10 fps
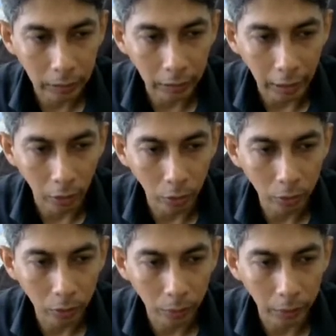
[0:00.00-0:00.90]

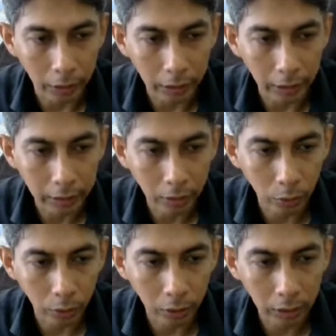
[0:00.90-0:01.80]
hello with this
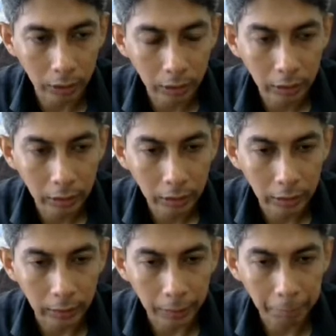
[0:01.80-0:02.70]
code,
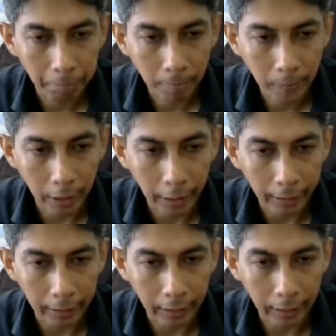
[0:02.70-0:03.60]
right?
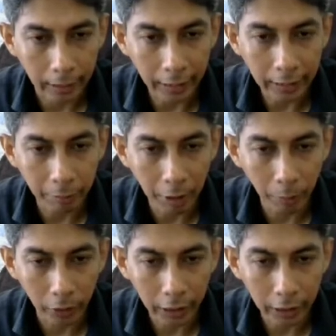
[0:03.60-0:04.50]
And in the
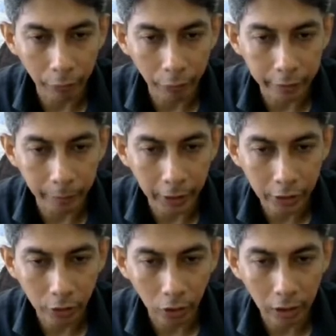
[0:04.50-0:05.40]
memory, it will be
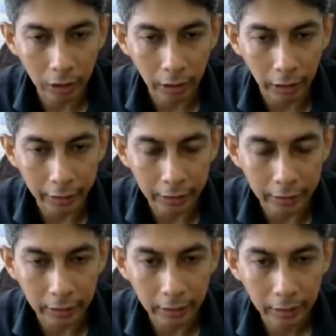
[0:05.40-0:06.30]
stored like this.
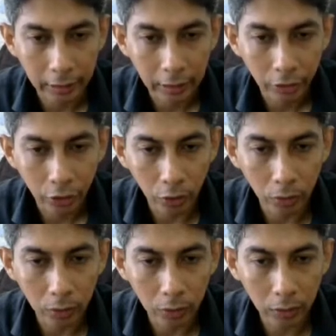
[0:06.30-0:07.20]

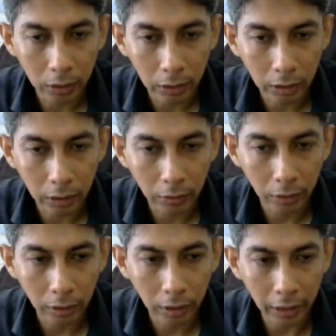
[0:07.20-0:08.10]
So
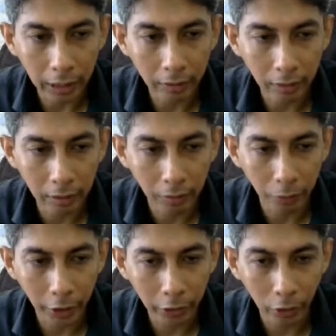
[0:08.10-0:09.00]
it
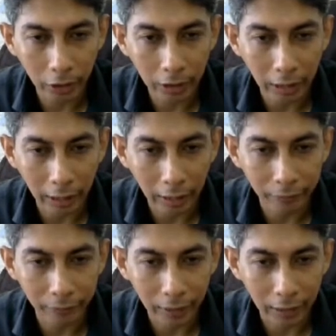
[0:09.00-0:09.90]
will not have